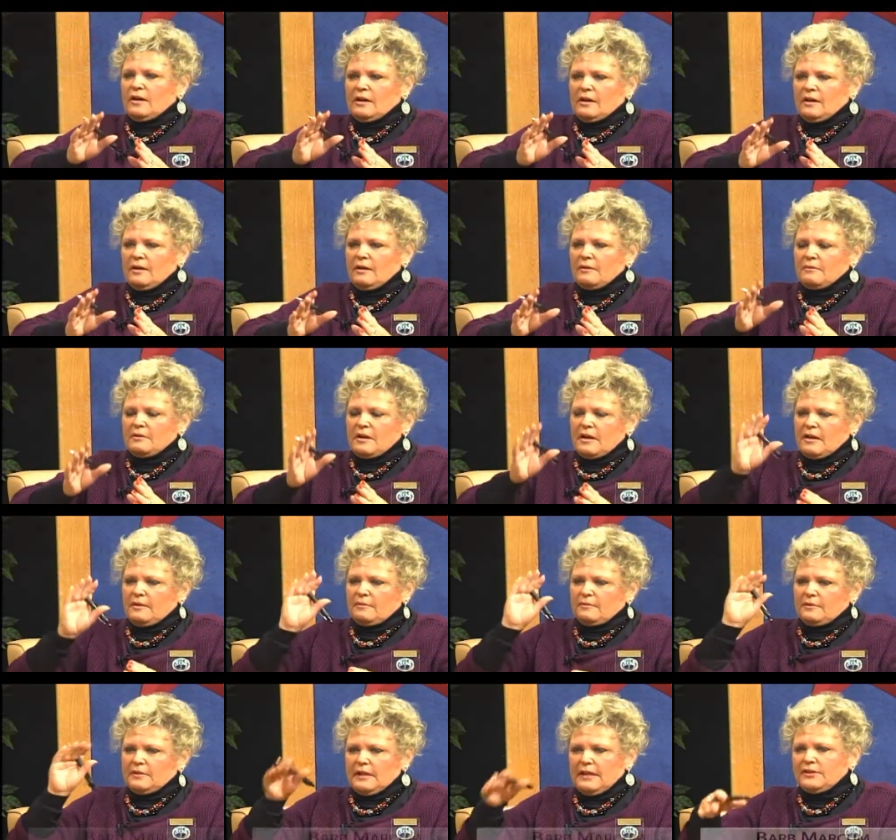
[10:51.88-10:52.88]

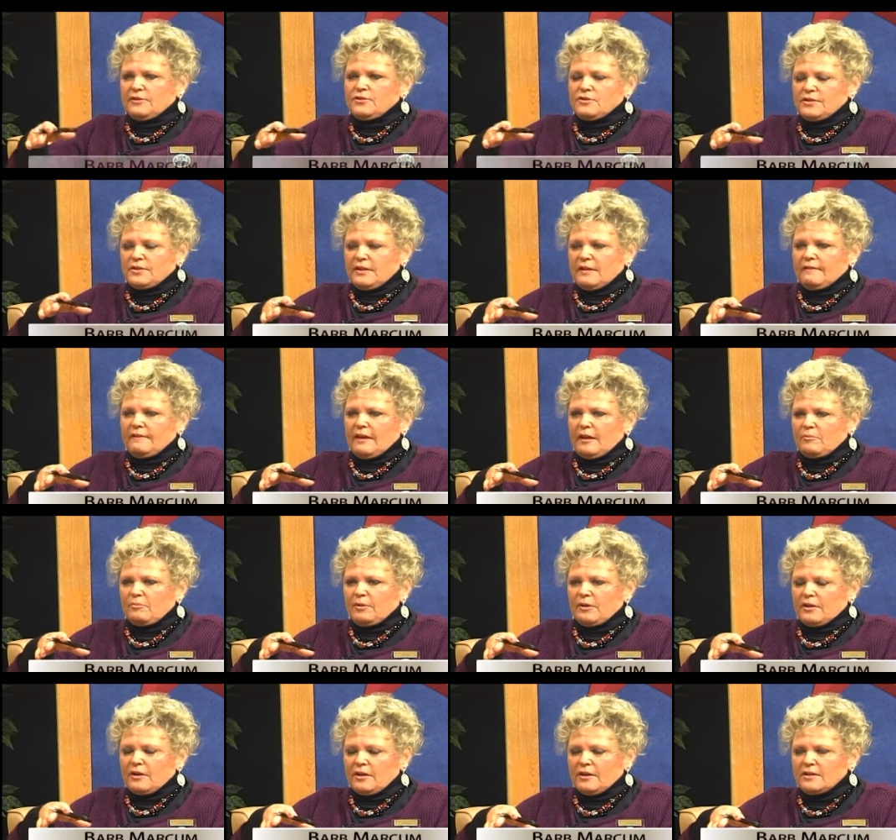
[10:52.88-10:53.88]
I'm glad you said
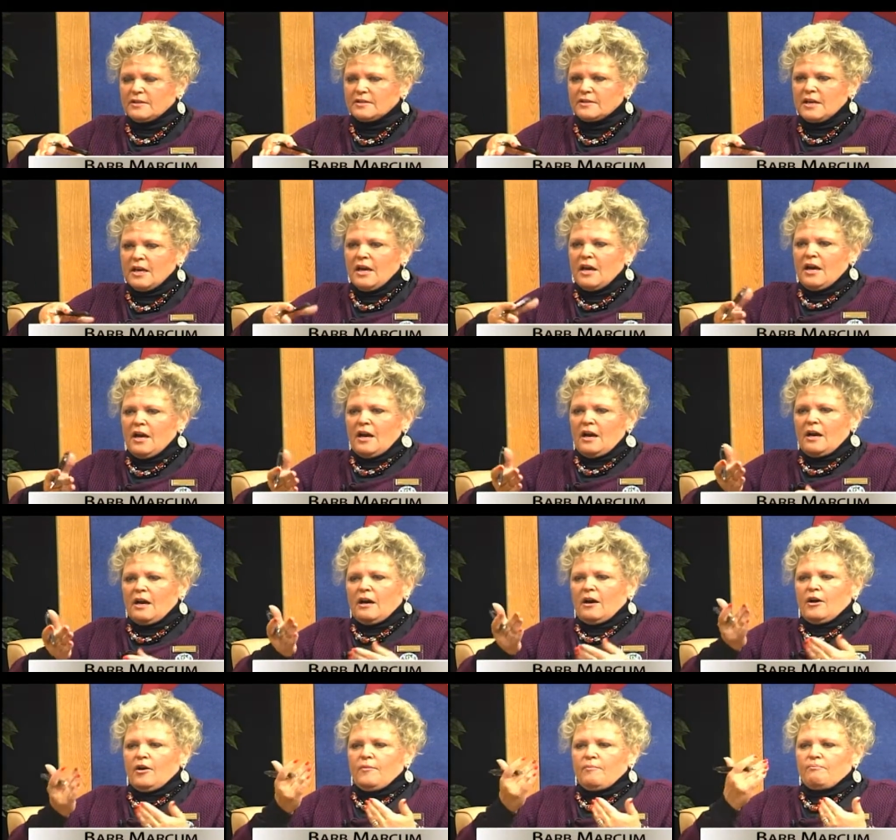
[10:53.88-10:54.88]
that because
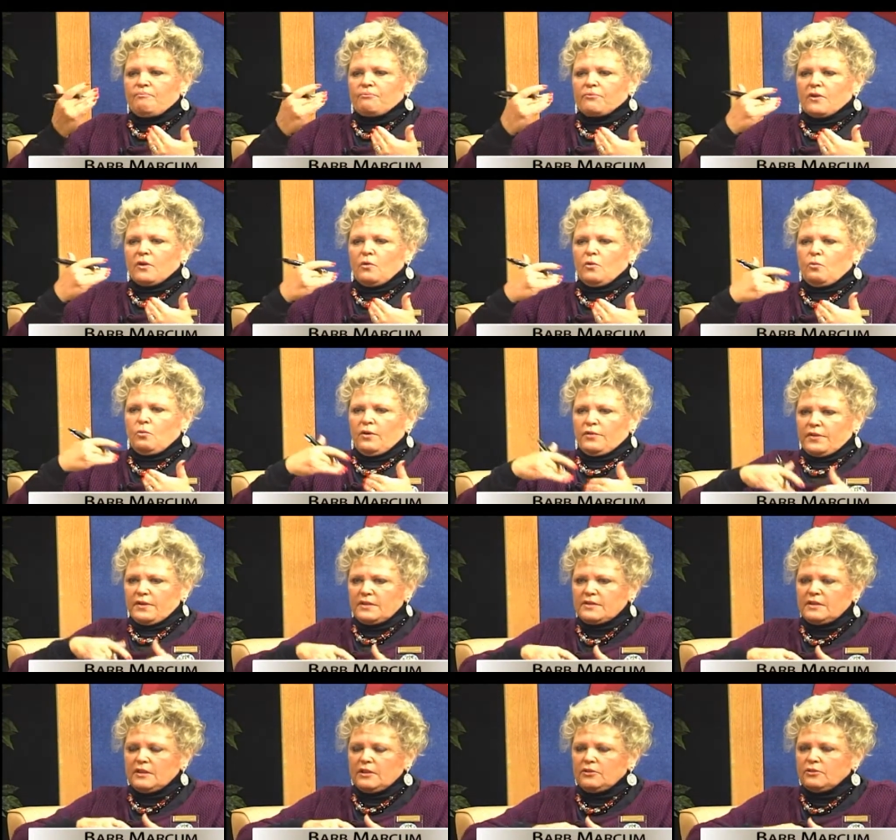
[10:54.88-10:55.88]
with
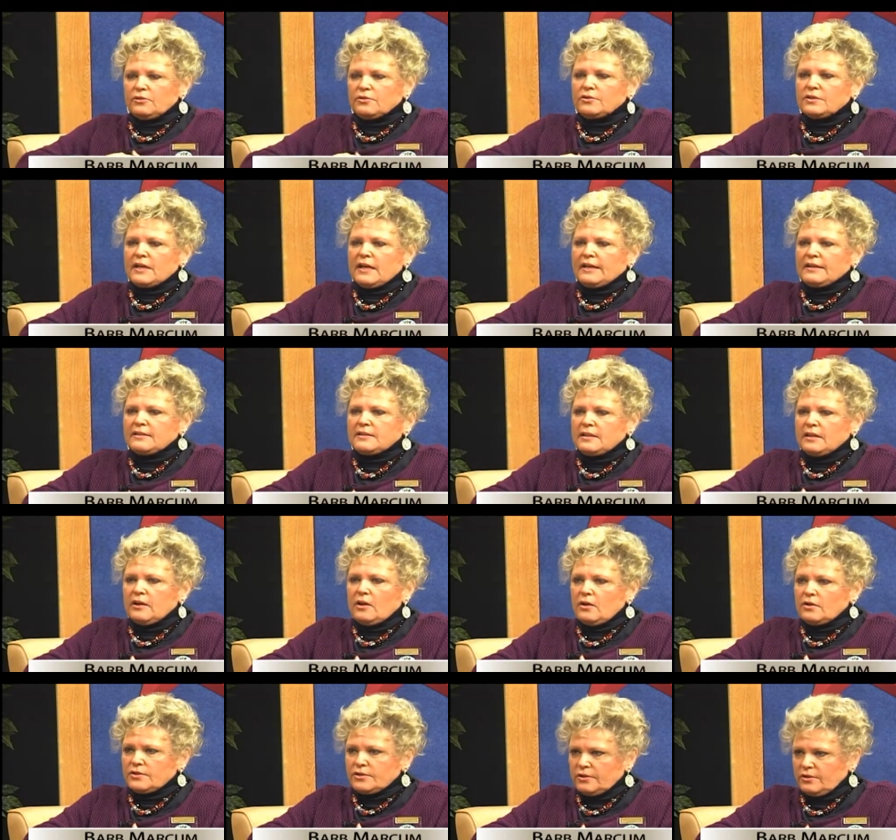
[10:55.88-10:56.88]
the seniors, I
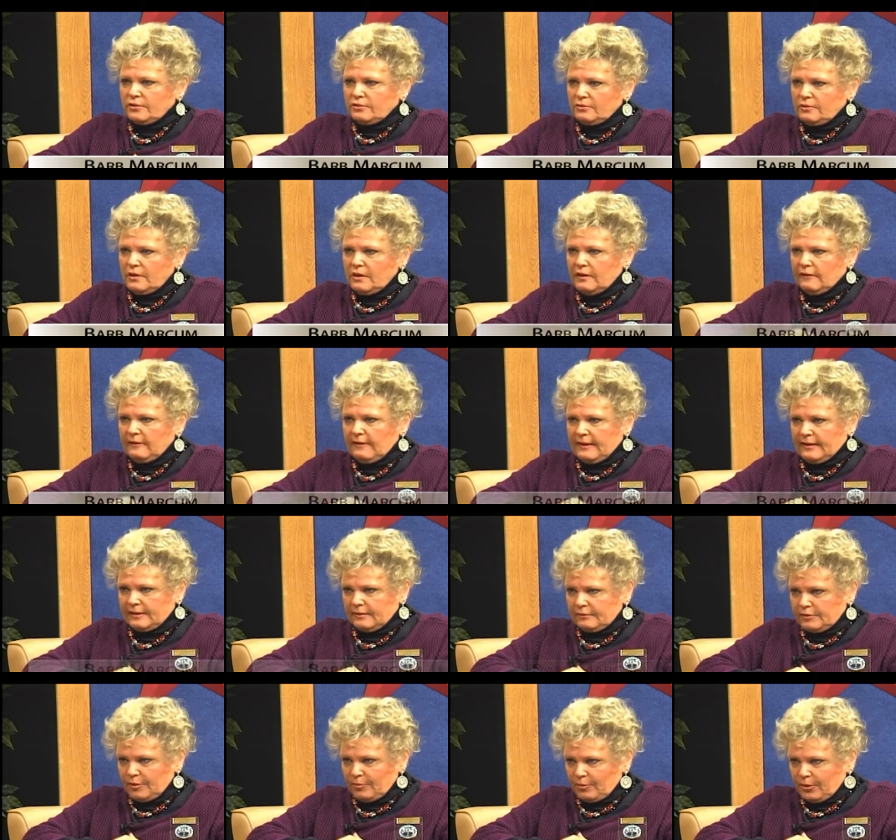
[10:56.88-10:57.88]
see also a lot
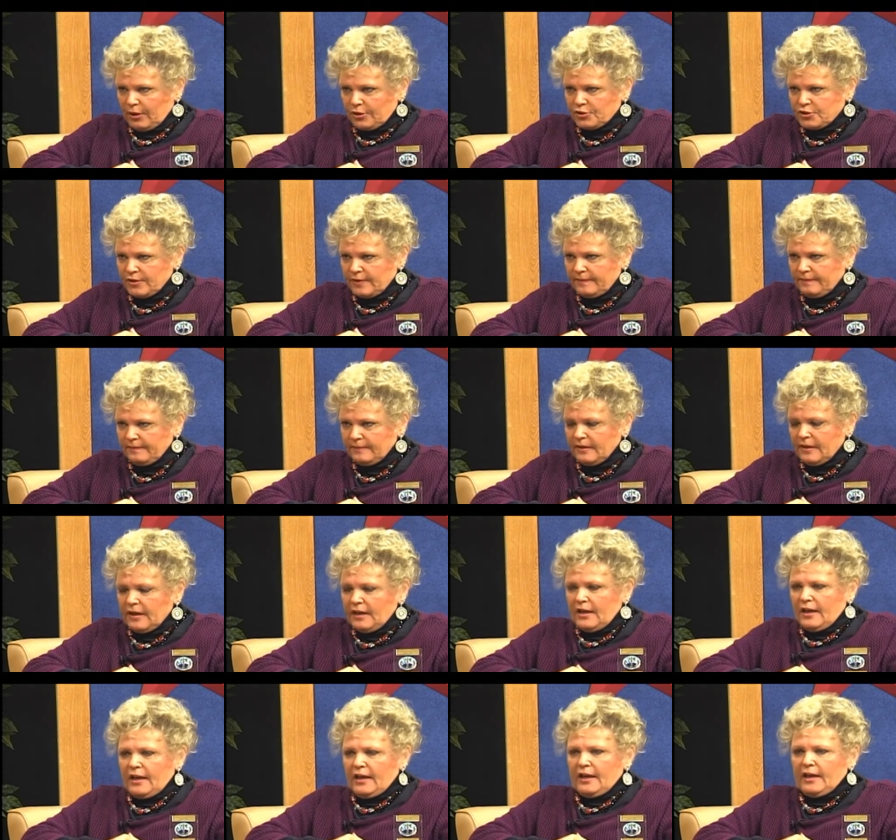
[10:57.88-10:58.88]
of depression,
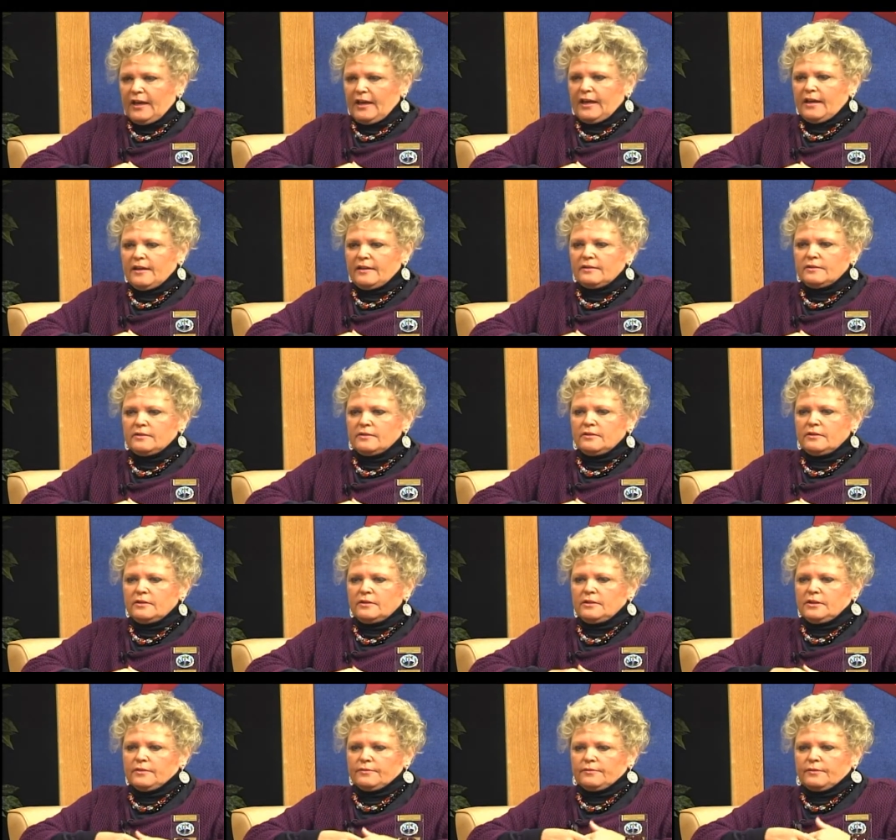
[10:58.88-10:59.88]
and
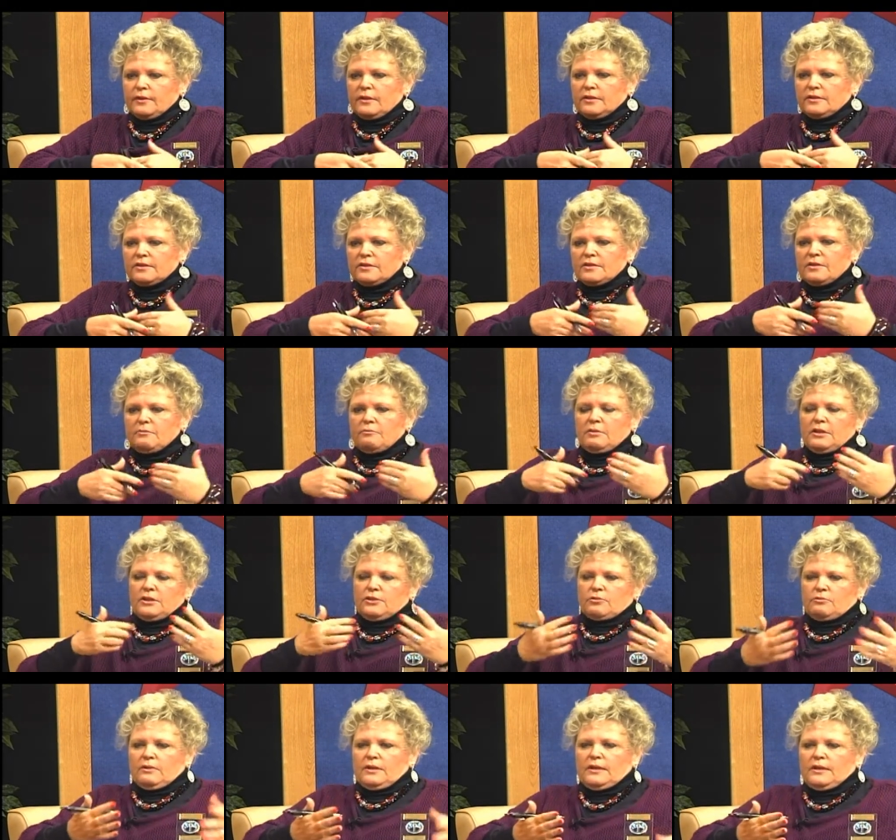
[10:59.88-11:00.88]
the difference
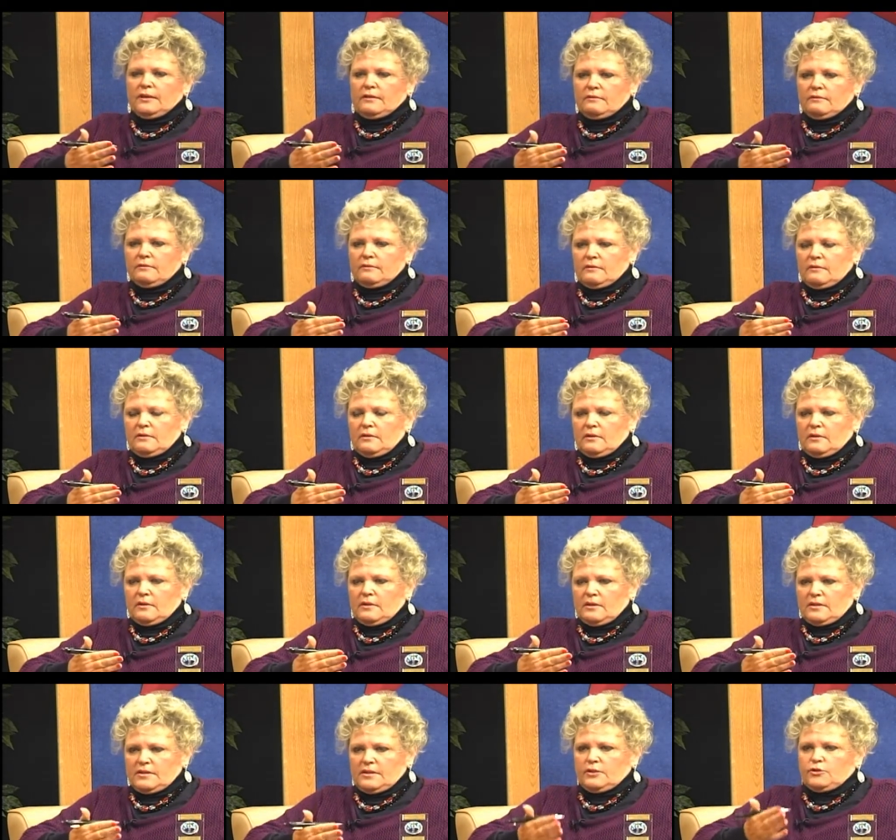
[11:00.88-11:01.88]
between a